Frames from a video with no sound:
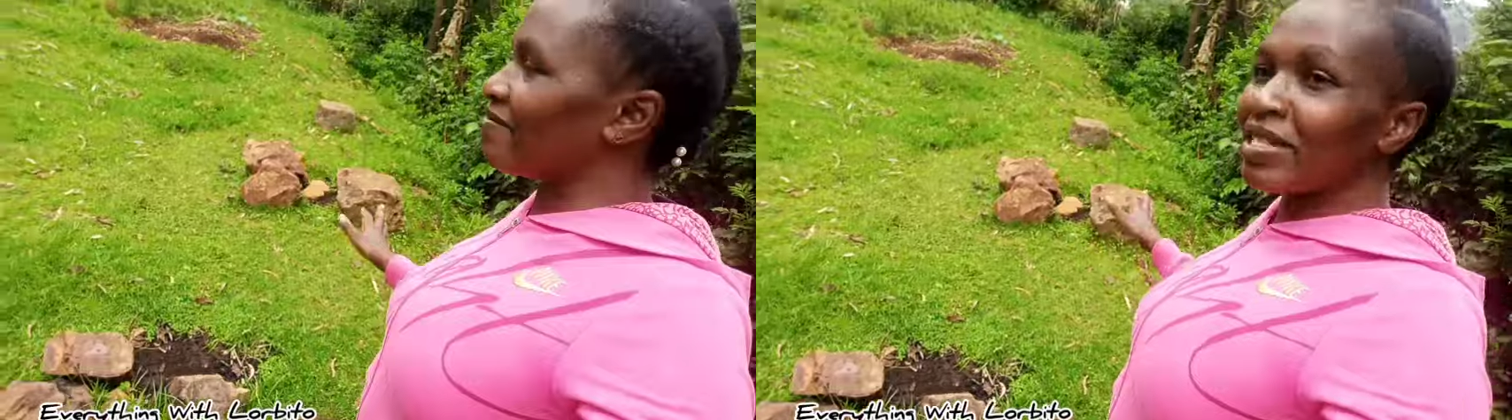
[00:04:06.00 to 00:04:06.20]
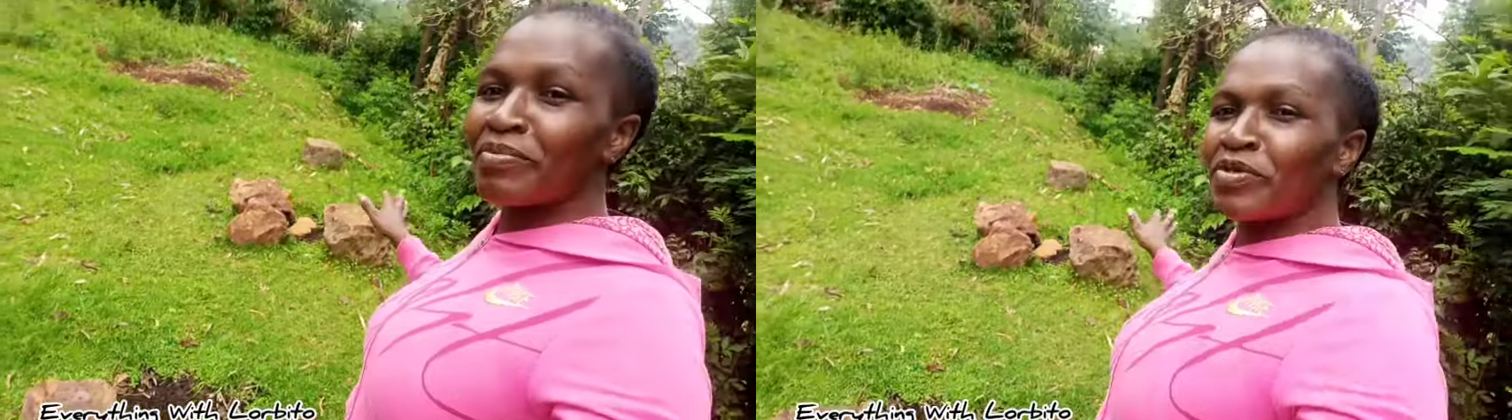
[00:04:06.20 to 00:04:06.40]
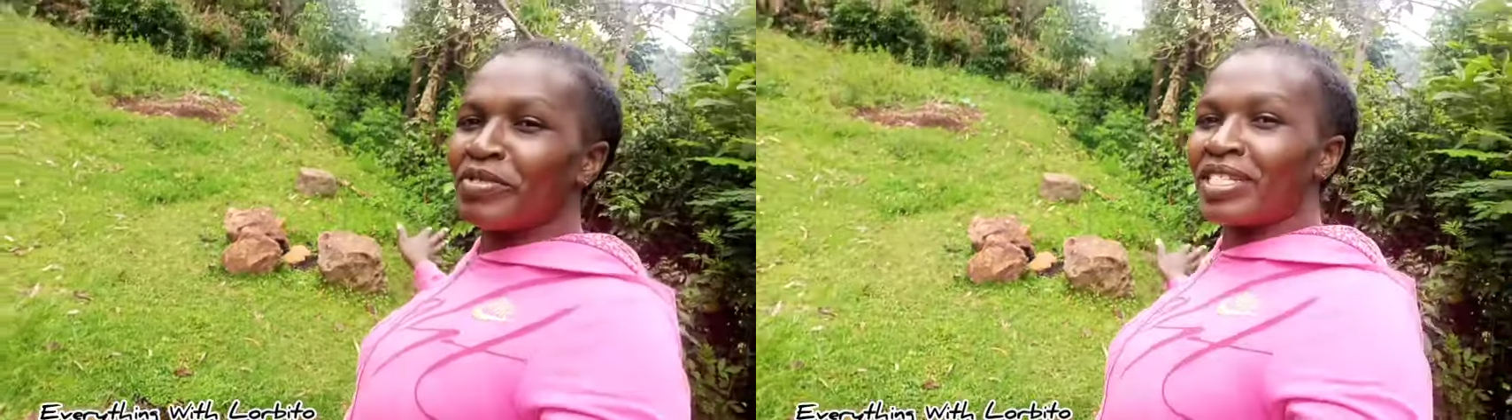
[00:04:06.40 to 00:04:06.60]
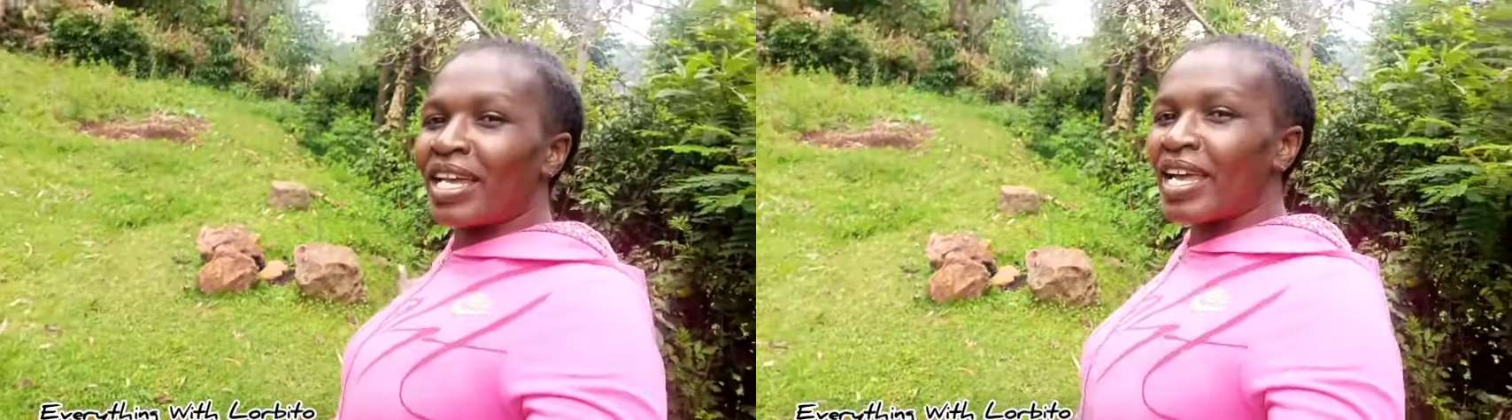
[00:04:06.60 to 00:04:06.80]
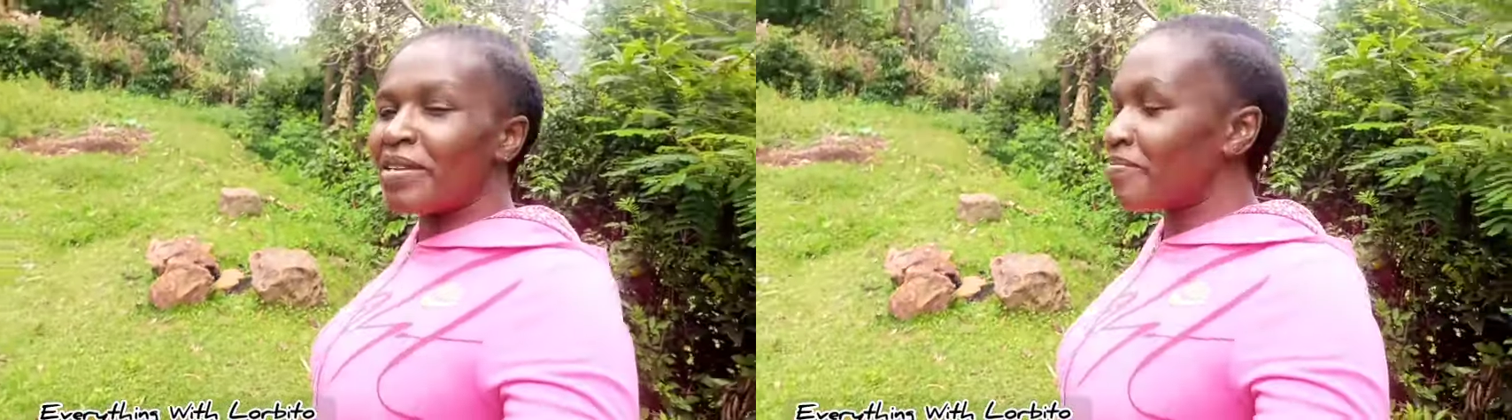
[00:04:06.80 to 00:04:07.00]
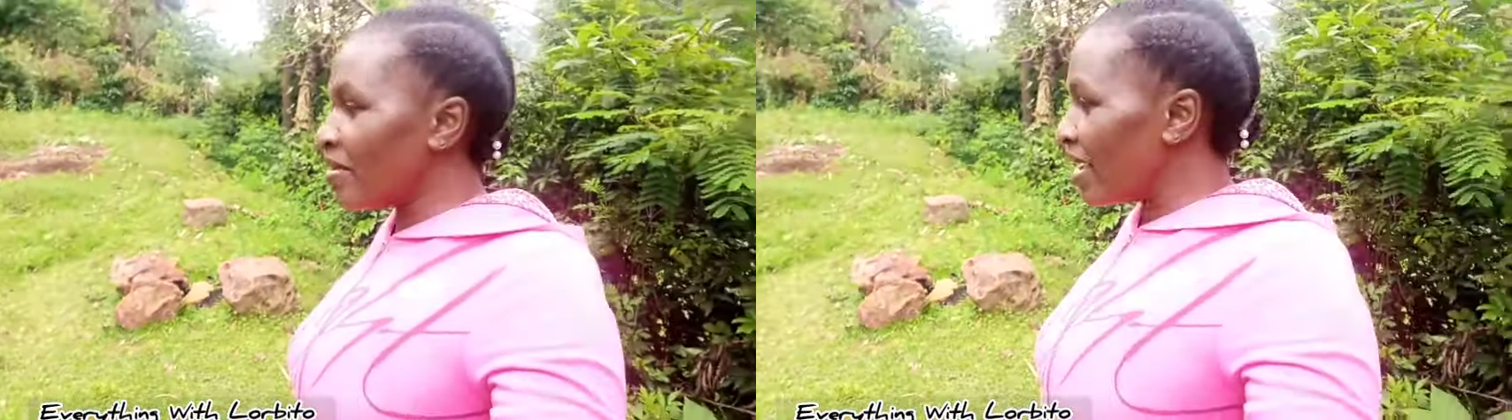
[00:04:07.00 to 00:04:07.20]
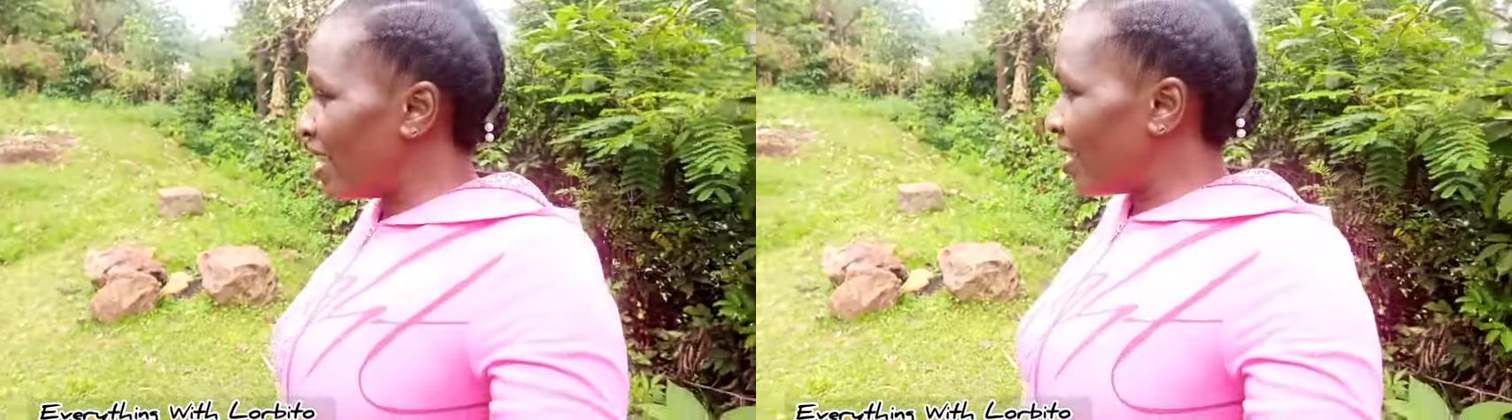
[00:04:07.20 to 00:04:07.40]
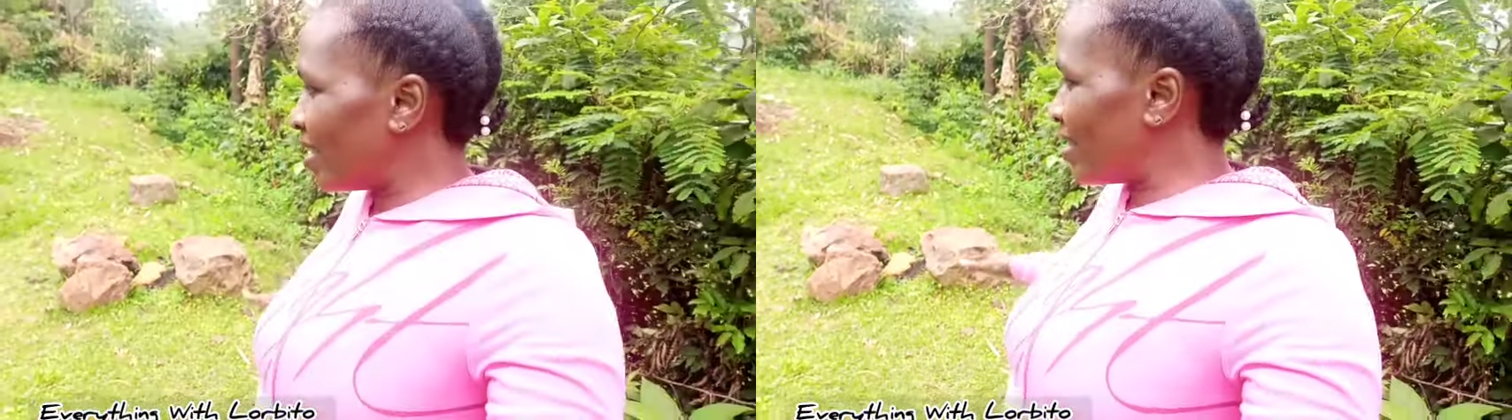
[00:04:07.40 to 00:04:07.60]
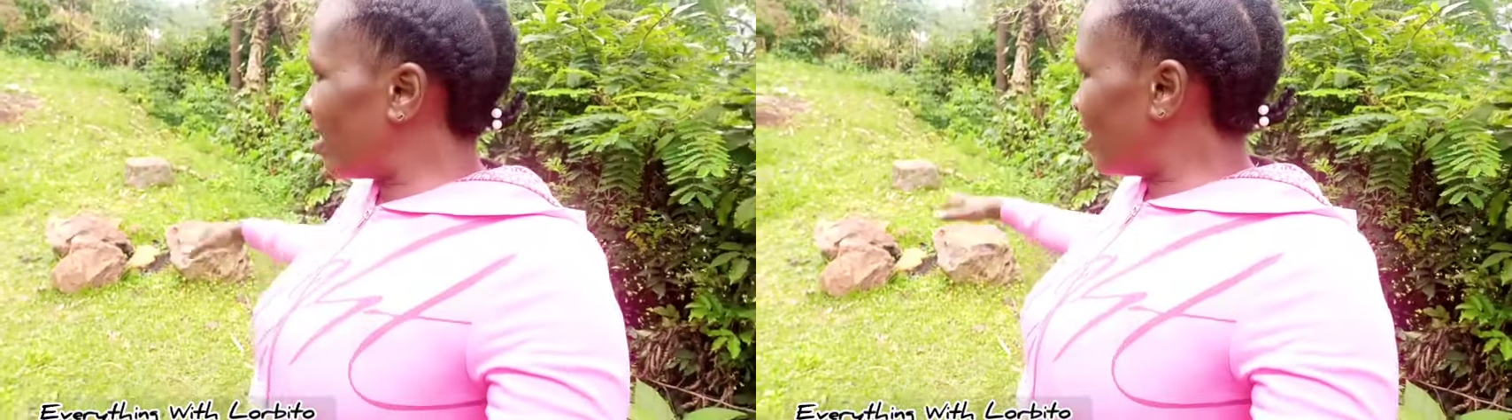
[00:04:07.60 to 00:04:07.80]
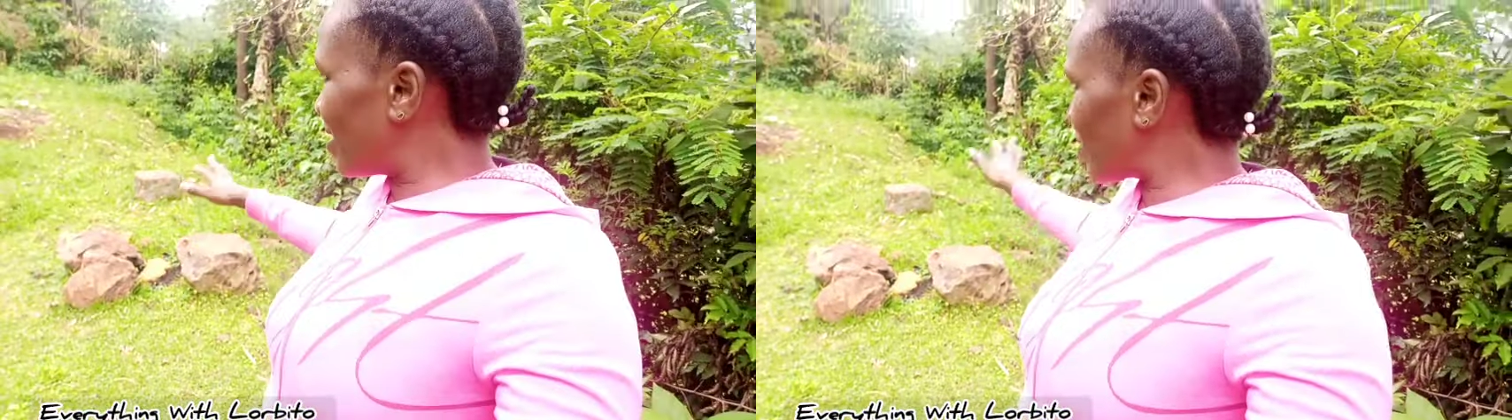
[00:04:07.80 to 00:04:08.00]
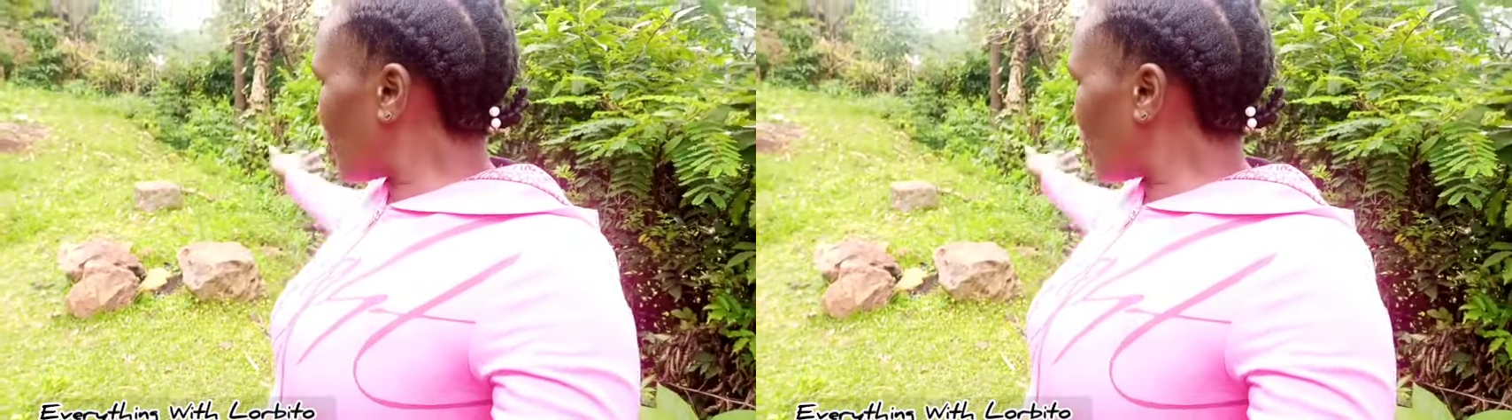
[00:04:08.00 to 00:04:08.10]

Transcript: some good time in this